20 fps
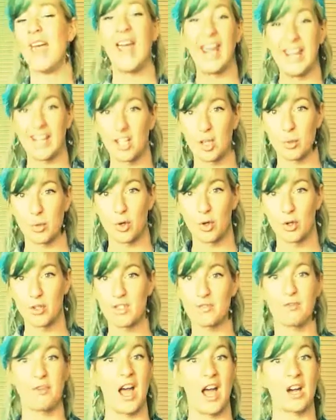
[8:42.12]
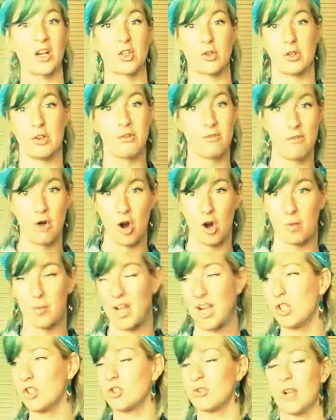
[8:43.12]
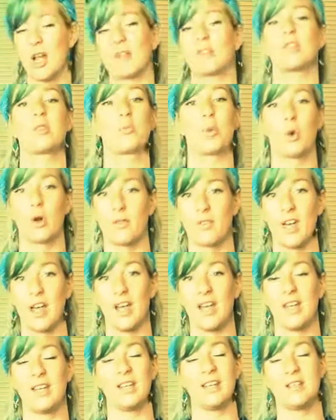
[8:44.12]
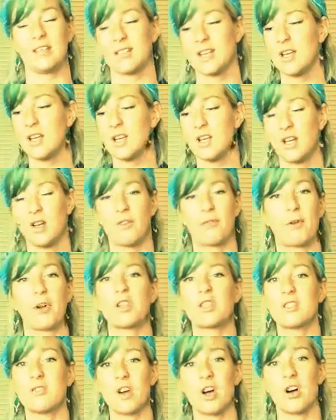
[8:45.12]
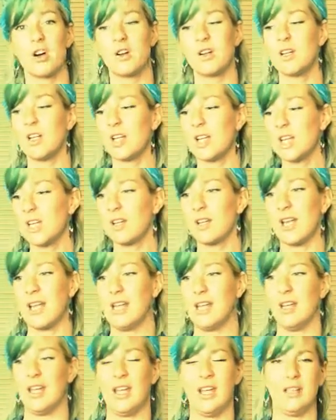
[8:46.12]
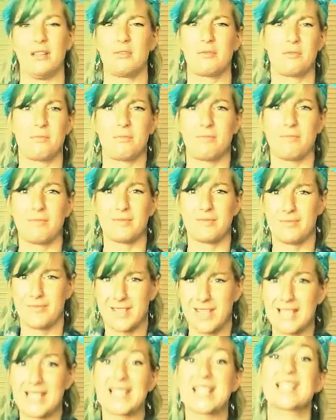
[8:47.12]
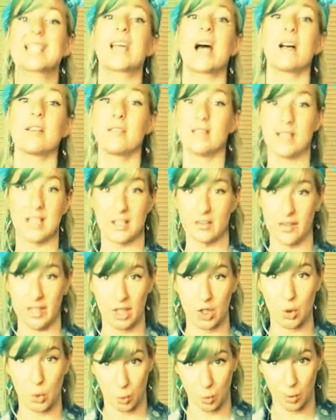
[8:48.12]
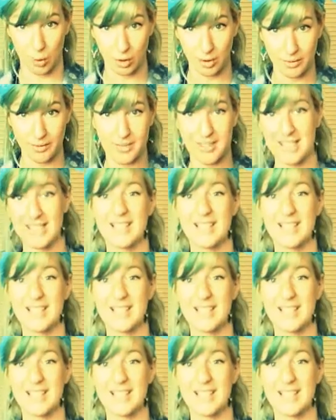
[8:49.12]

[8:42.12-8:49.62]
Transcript: animals, factory farming. Do not support that. It is, first of all, it's disgustingly cruel,